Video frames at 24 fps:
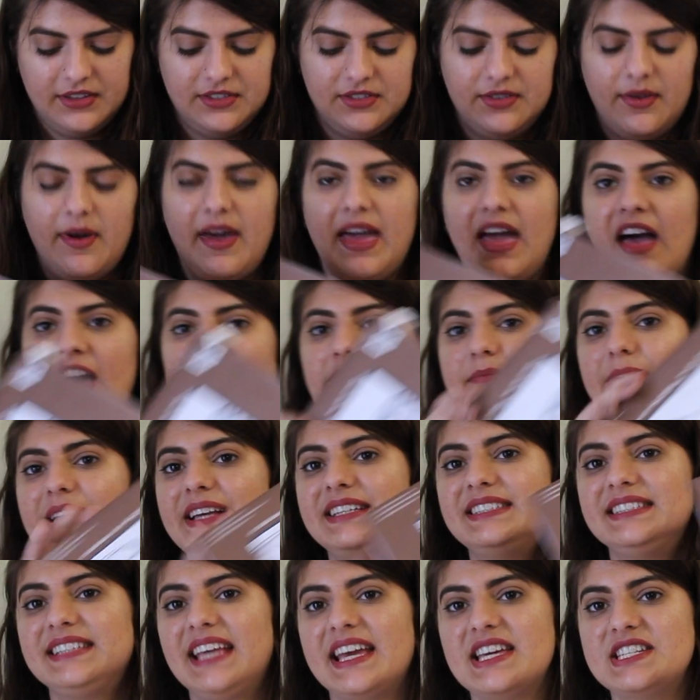So I have my
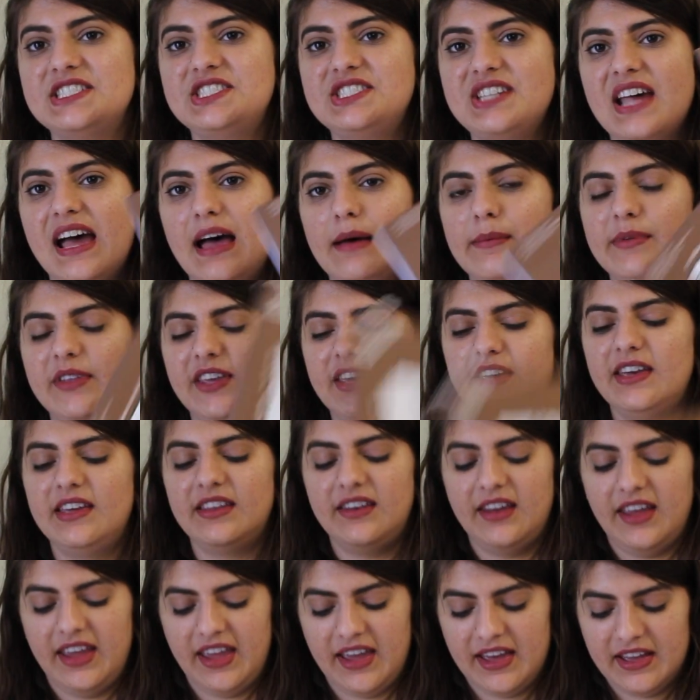sketch
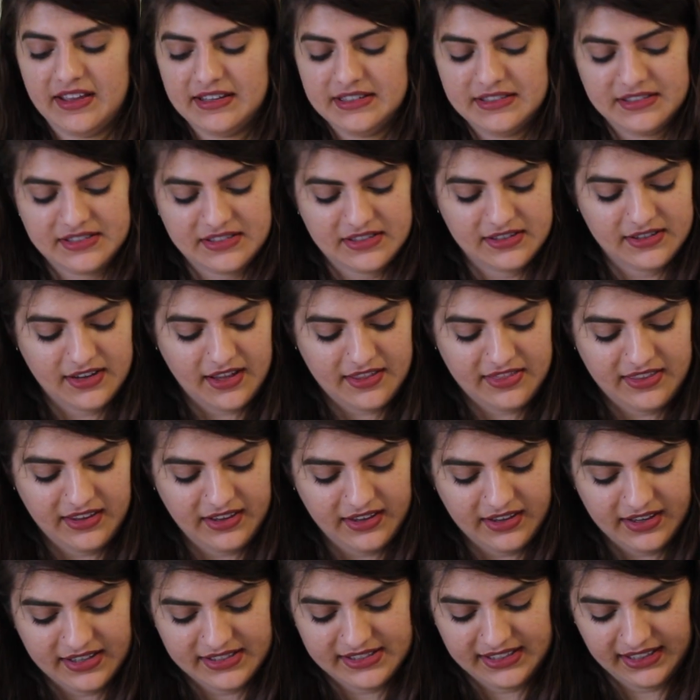tablet and nothing
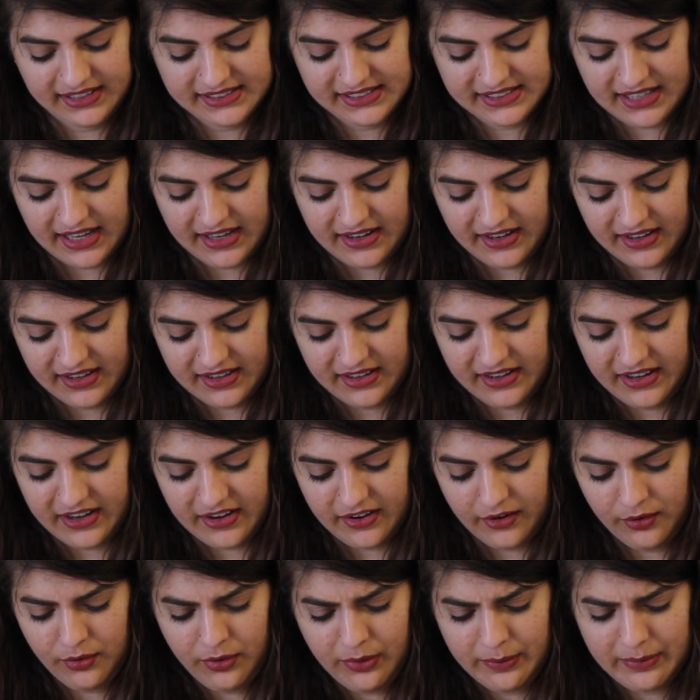is exciting in
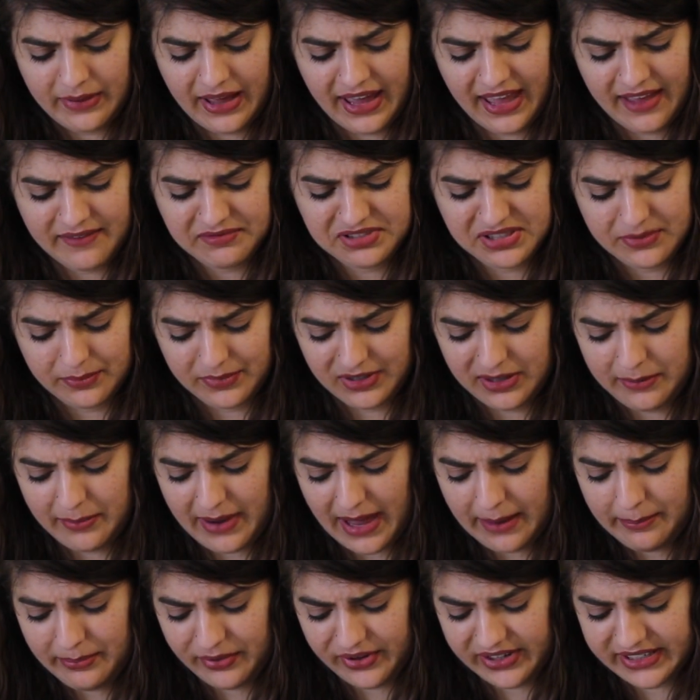here. Ooh, I have some really
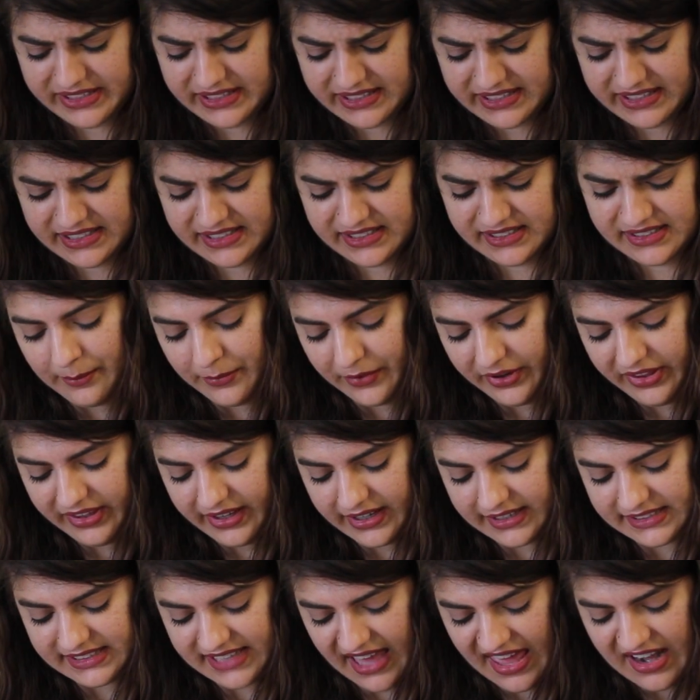bad prints. I'm really
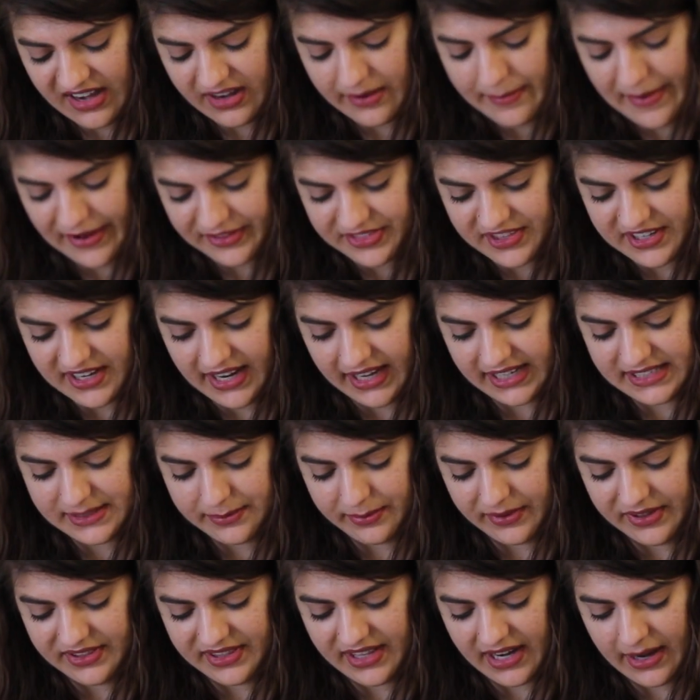excited about the next
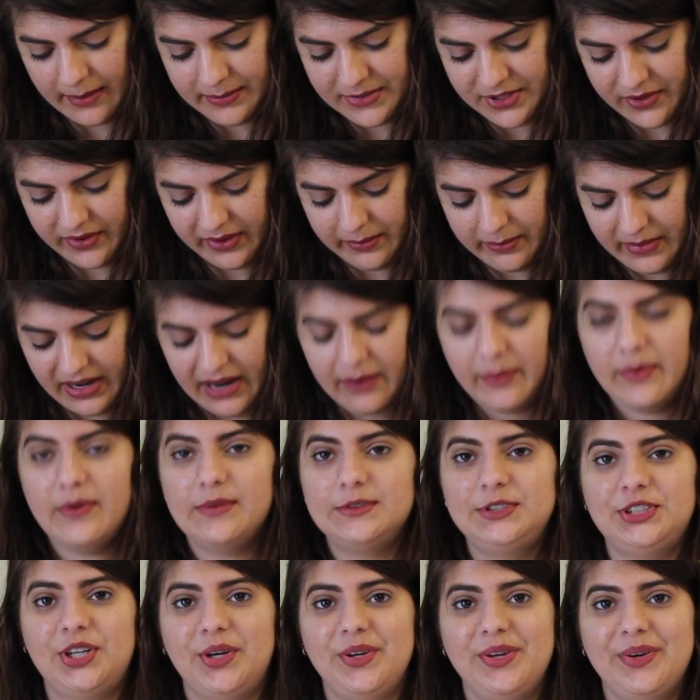print that I'm doing, but I won't
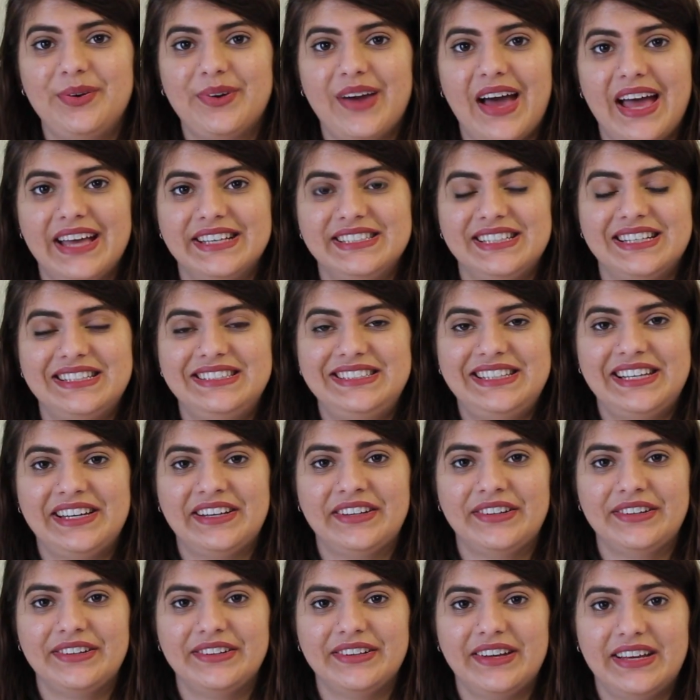show you guys
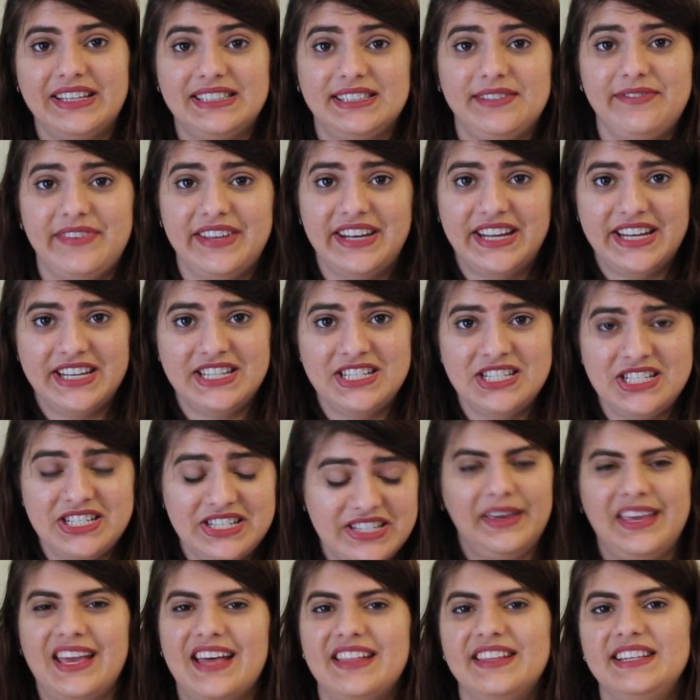until it's finished.
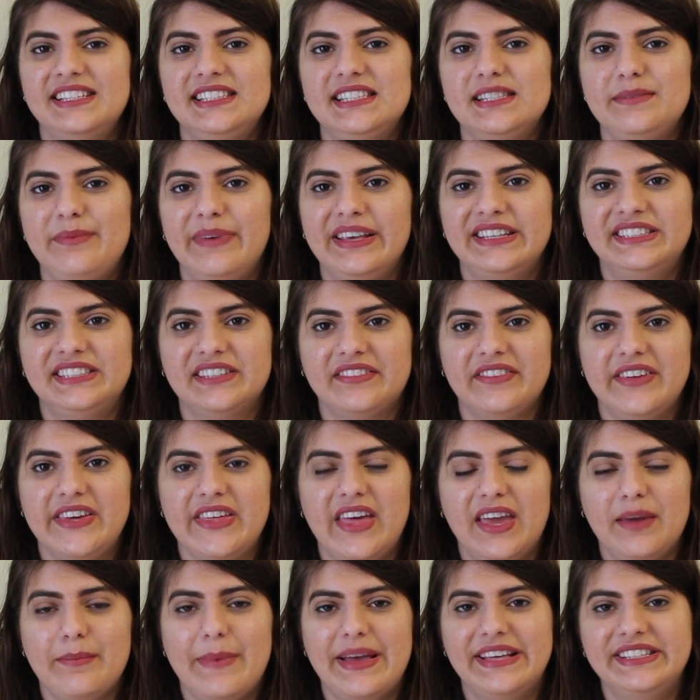But yeah, this is basically
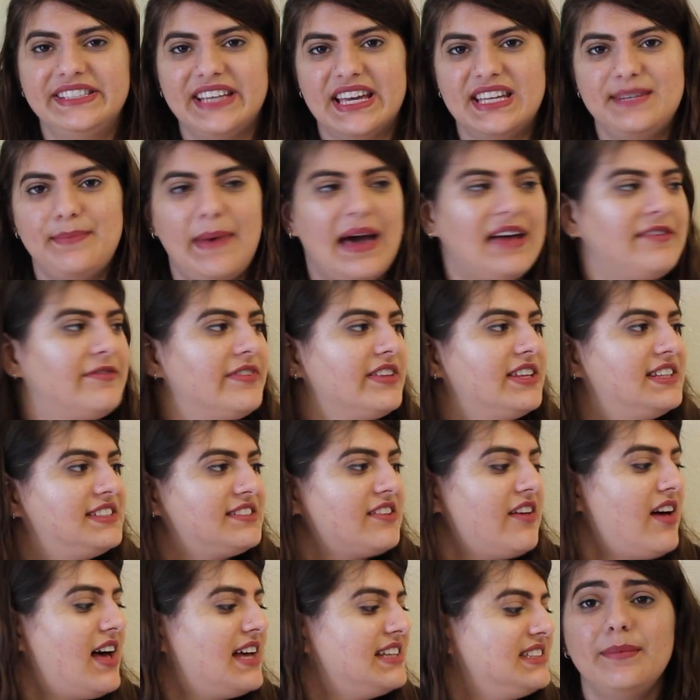like my sketch pad for
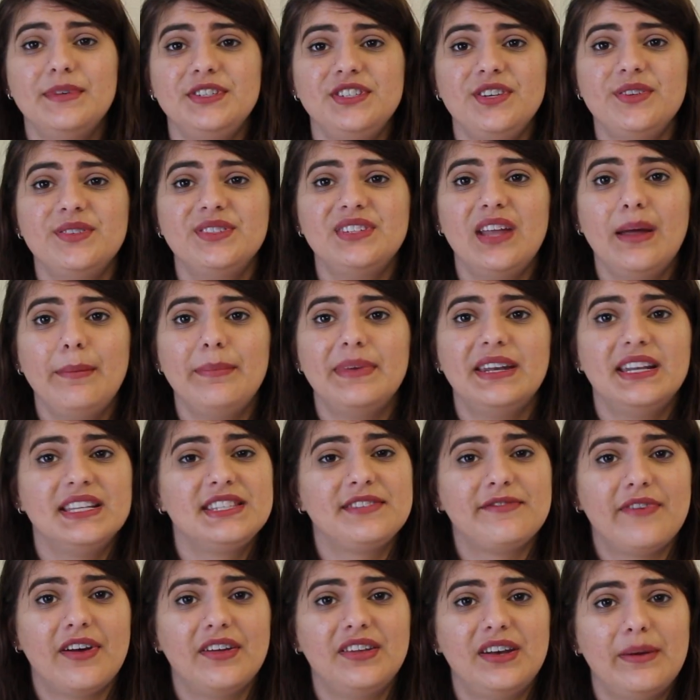this class. Almost used up and it's
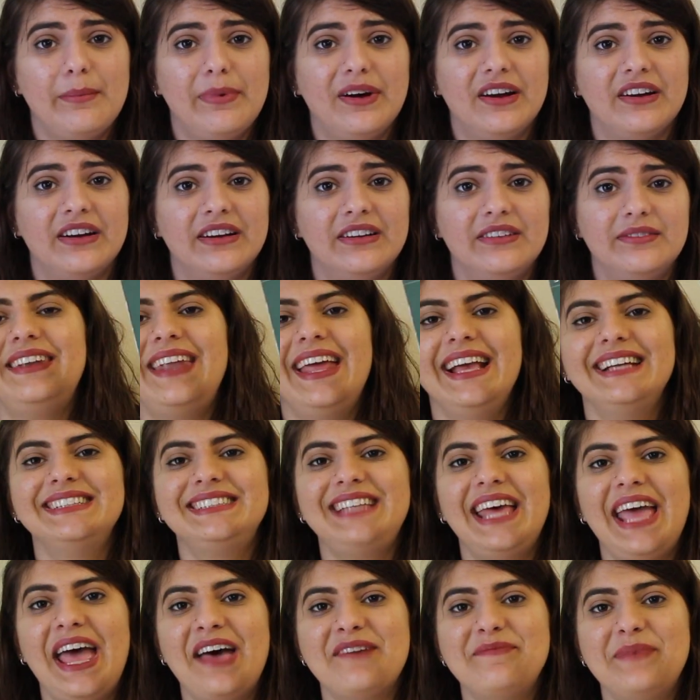fallen apart. Next
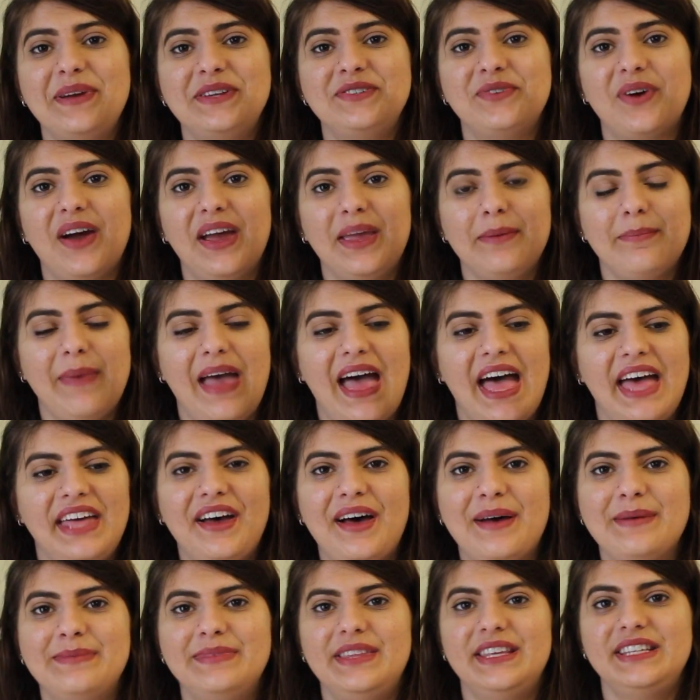I have my drawing
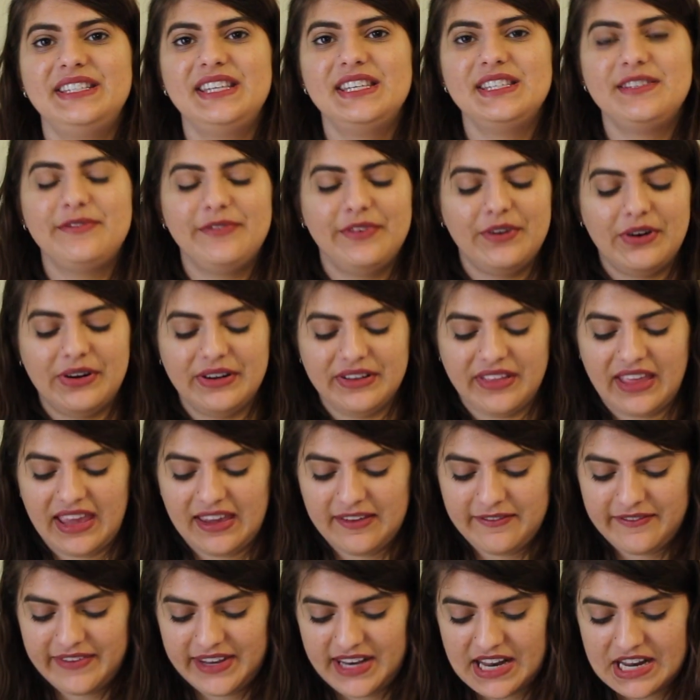pad. This is for like
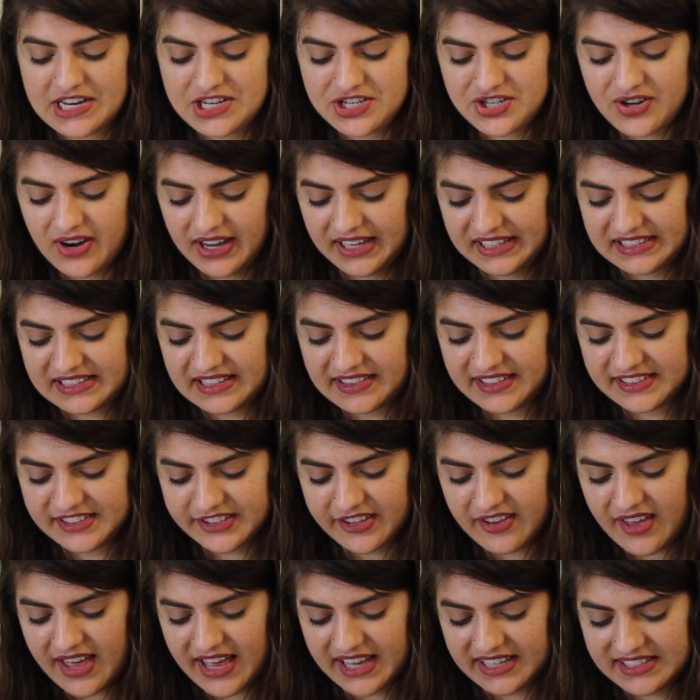finished drawings in this
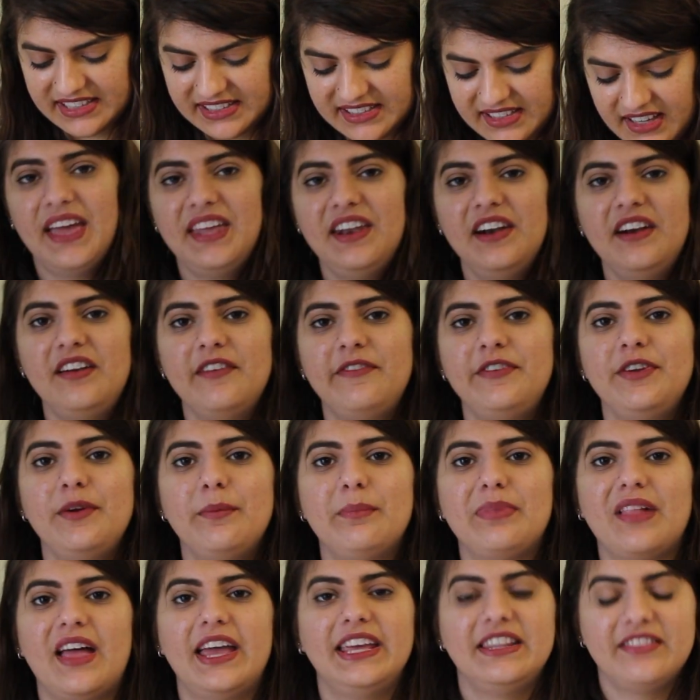class. I did a few
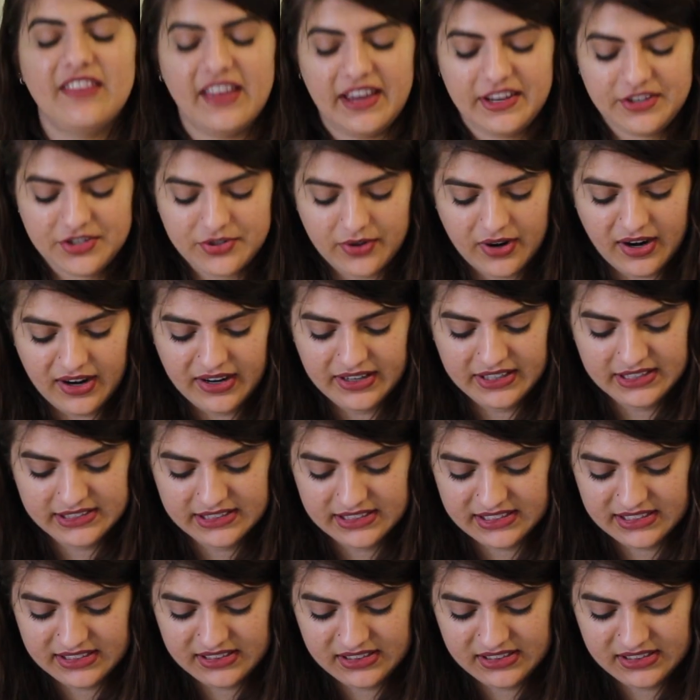blind line drawings.